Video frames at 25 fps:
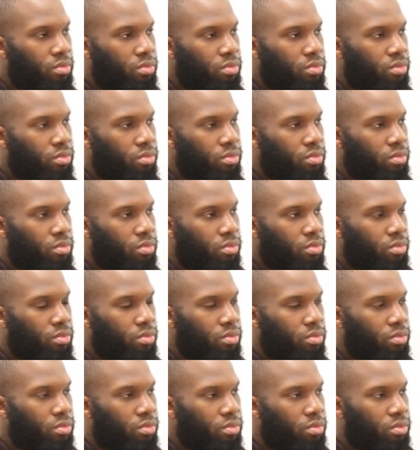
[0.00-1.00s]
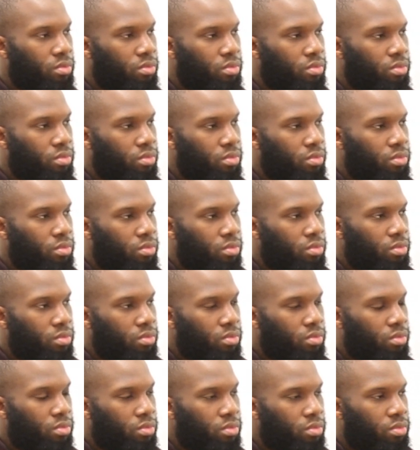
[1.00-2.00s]

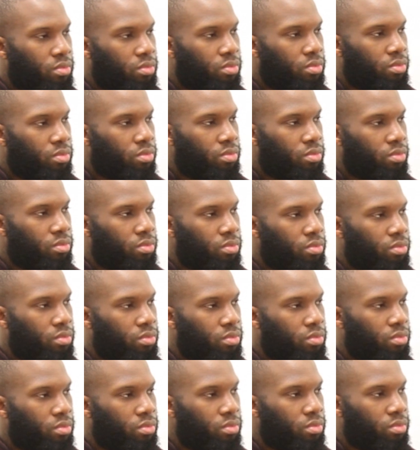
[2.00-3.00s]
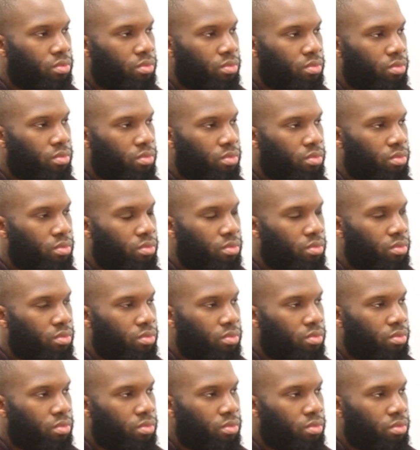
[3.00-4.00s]

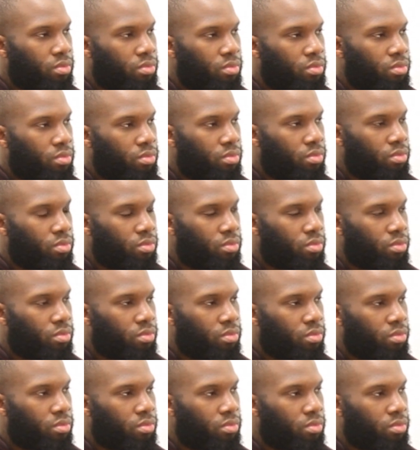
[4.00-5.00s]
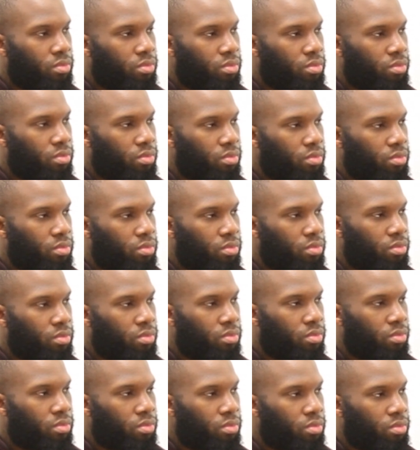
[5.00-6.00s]

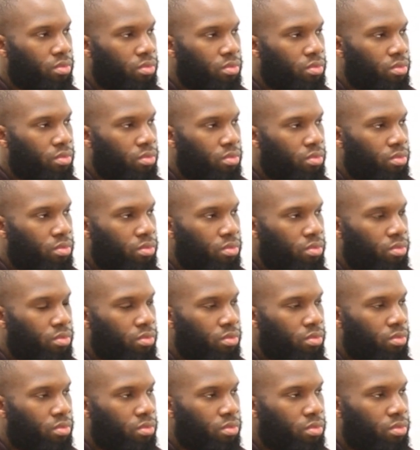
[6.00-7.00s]
The person shown says nothing.